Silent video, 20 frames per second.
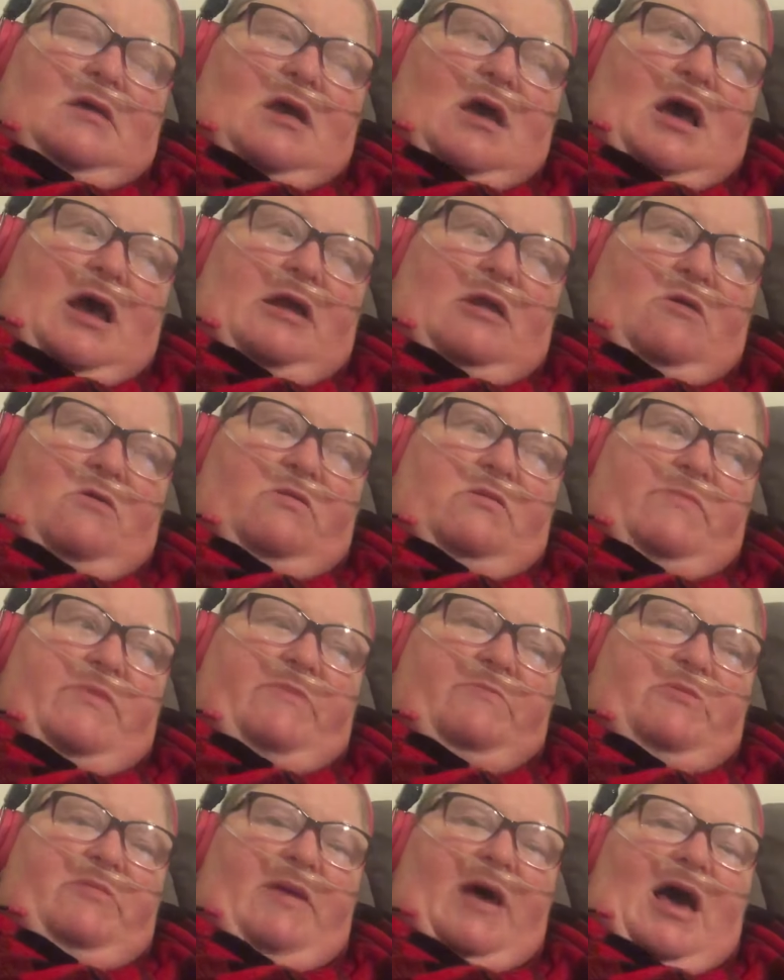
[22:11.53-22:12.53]
I don't
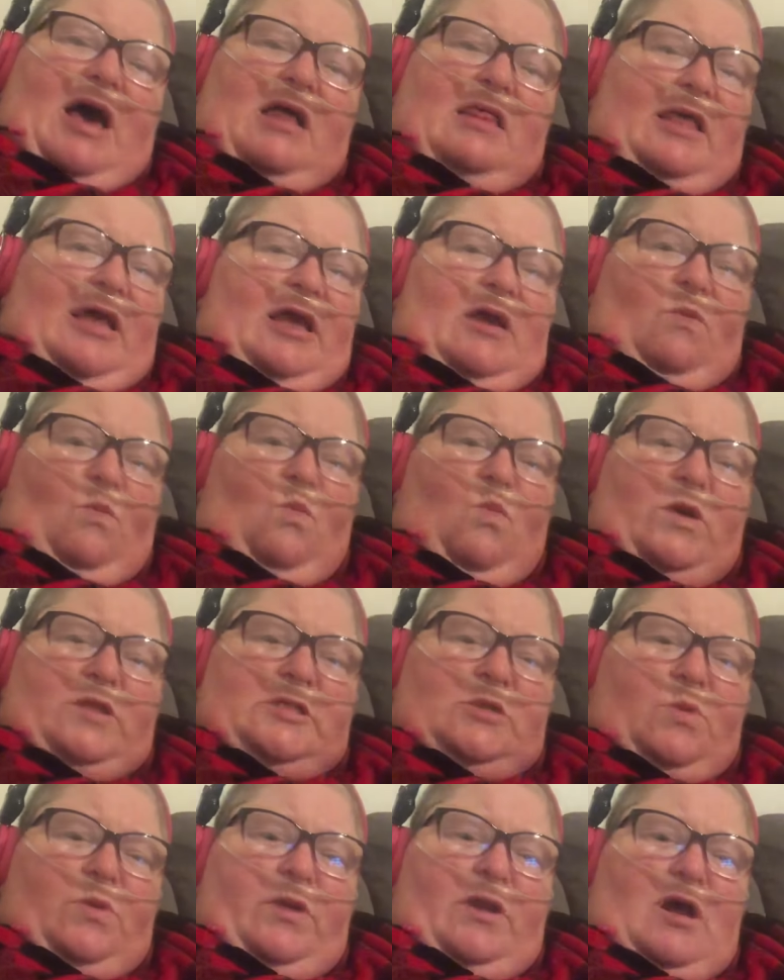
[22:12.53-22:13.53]
remember that. Like,
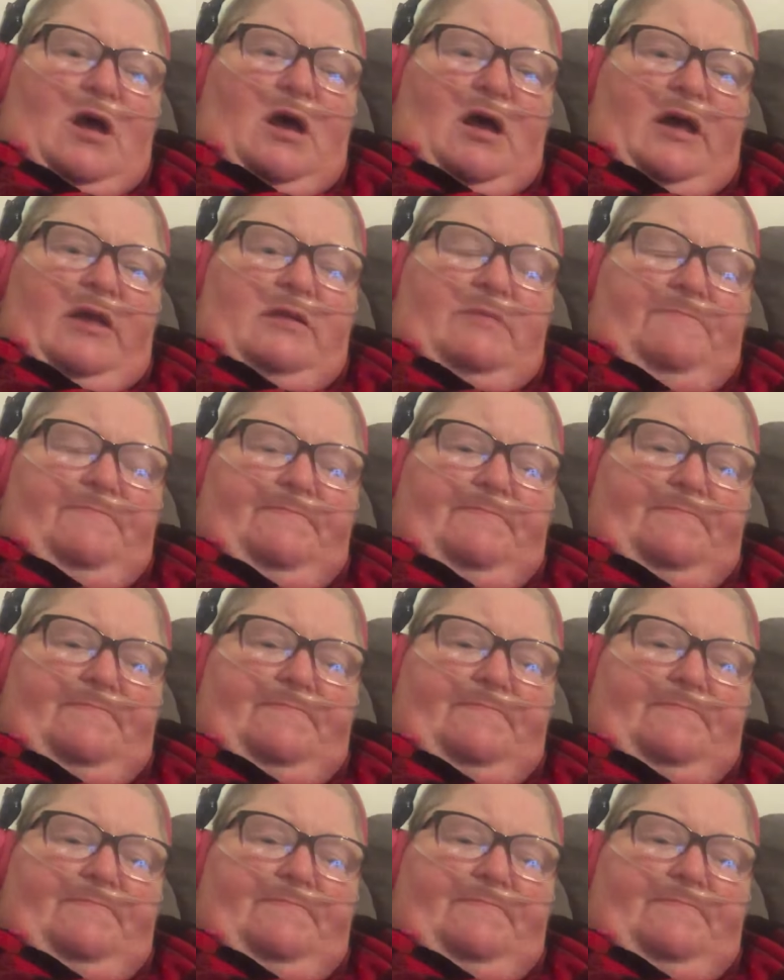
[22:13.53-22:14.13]
what's going on?